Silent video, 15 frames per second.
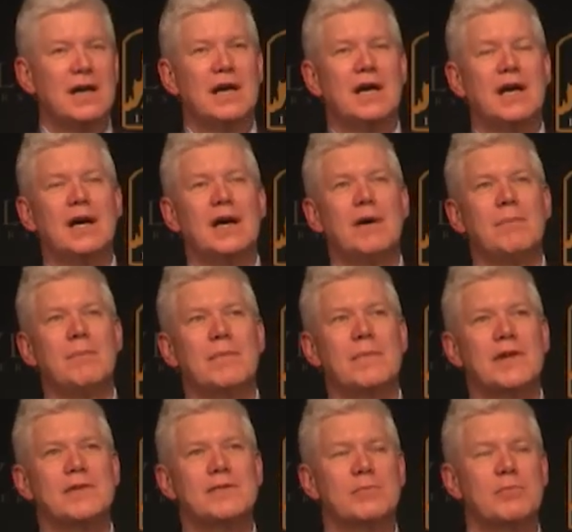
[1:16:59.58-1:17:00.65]
um,
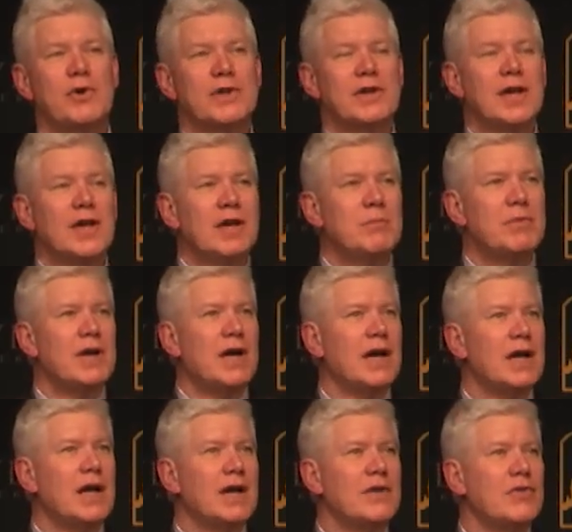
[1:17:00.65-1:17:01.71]
case in point. But
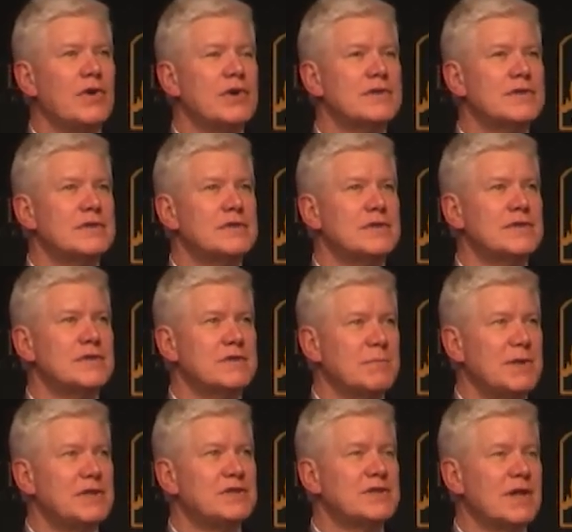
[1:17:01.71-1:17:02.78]
I, I thought, just to
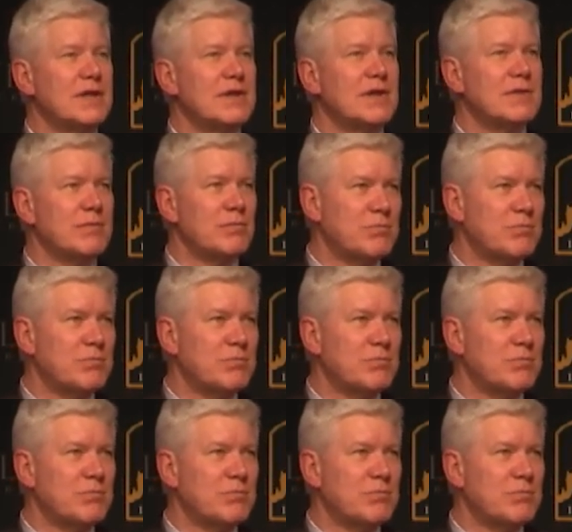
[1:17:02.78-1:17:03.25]
mention, I,